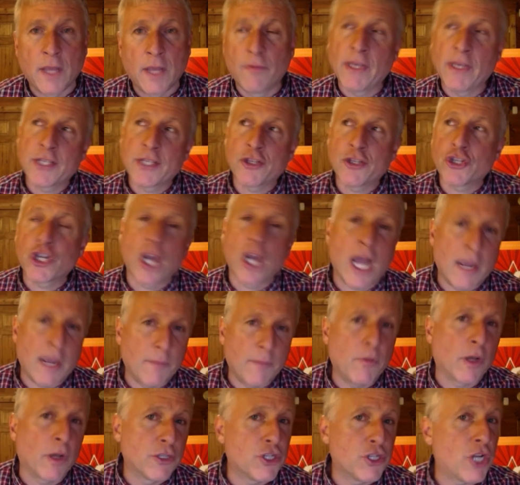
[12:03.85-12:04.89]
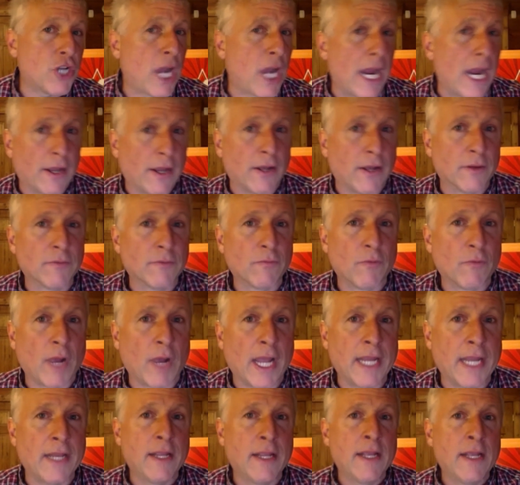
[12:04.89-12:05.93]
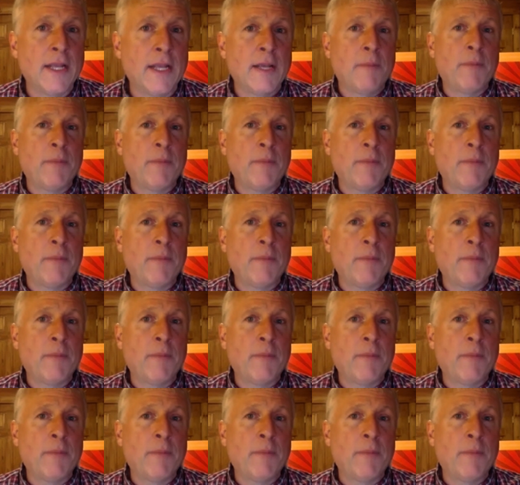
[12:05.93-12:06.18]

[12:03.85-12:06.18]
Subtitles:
unless China, right?